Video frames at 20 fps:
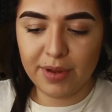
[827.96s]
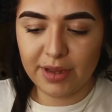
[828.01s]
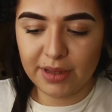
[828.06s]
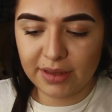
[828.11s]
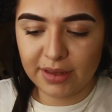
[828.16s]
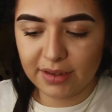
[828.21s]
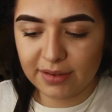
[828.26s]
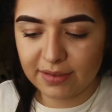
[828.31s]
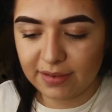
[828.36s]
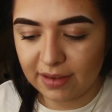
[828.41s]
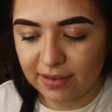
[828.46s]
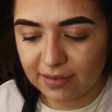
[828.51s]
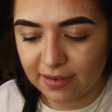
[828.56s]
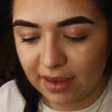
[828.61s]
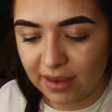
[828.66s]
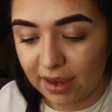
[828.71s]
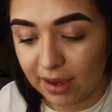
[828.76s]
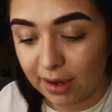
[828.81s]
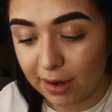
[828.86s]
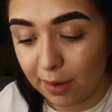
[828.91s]
put this is
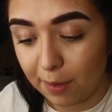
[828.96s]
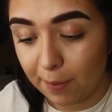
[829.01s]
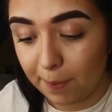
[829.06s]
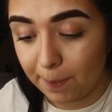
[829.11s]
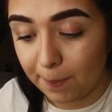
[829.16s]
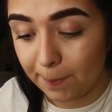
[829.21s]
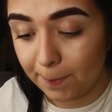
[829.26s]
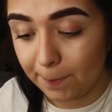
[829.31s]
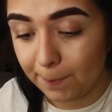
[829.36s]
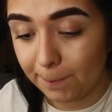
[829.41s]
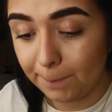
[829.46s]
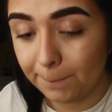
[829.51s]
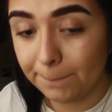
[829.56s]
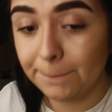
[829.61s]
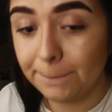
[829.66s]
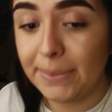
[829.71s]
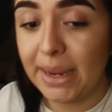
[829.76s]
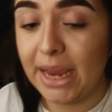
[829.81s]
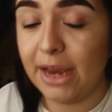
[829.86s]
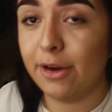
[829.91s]

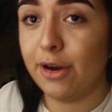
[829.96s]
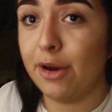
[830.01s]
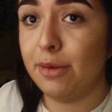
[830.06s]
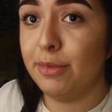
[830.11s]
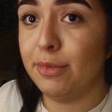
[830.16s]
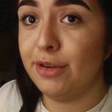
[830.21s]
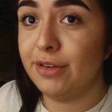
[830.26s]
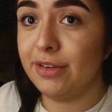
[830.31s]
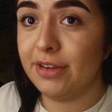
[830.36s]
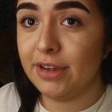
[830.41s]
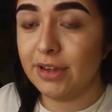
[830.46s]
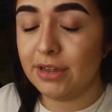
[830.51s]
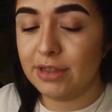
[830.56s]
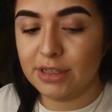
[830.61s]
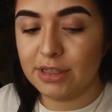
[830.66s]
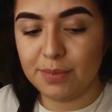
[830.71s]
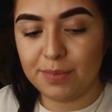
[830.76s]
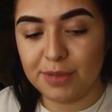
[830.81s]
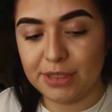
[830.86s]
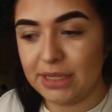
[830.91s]
like background music
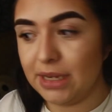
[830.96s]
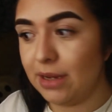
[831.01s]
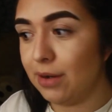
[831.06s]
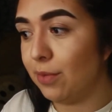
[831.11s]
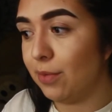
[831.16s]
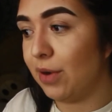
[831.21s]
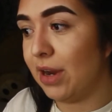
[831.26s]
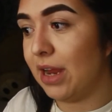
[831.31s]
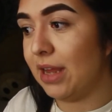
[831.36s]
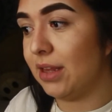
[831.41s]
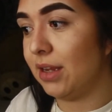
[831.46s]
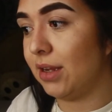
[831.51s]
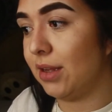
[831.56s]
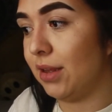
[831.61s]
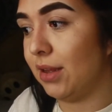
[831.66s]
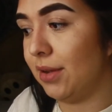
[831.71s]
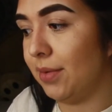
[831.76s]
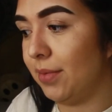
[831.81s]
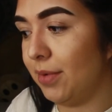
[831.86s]
to pretend we're at the club